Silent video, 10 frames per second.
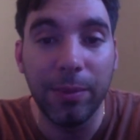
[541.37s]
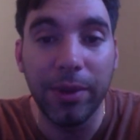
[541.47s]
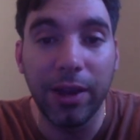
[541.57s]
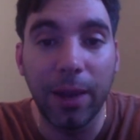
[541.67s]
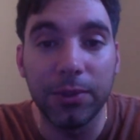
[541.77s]

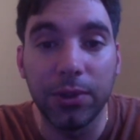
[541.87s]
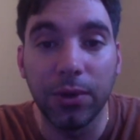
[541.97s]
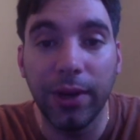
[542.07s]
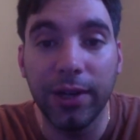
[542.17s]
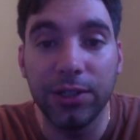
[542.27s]
Gaming
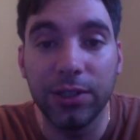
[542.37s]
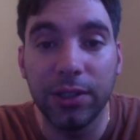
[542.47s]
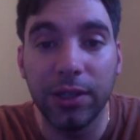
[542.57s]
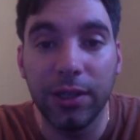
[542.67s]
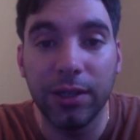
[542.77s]
Capture
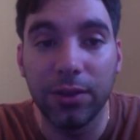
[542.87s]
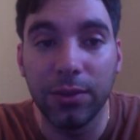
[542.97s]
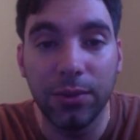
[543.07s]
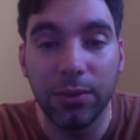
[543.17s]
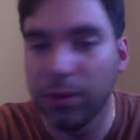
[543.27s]

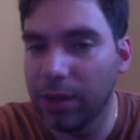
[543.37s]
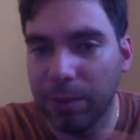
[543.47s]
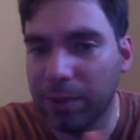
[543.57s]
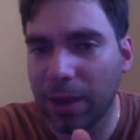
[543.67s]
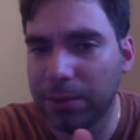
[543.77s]
HD2 or
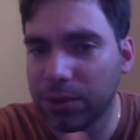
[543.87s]
the Gaming